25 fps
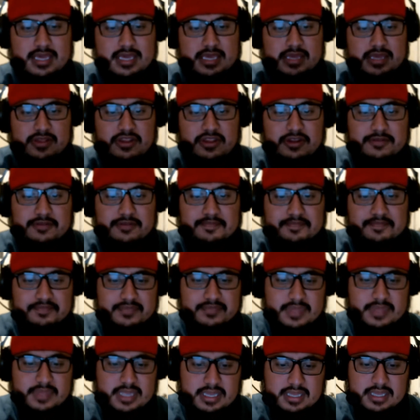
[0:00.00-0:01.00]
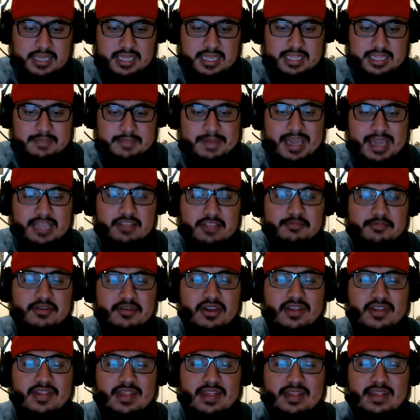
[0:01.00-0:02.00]
So, in the back of the
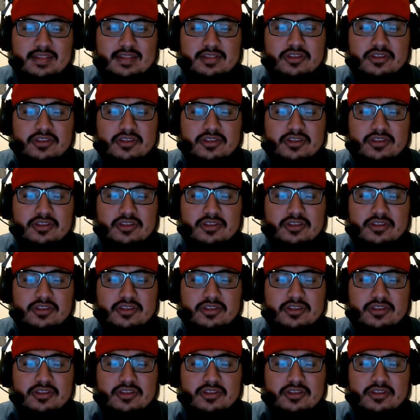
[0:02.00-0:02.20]
box says,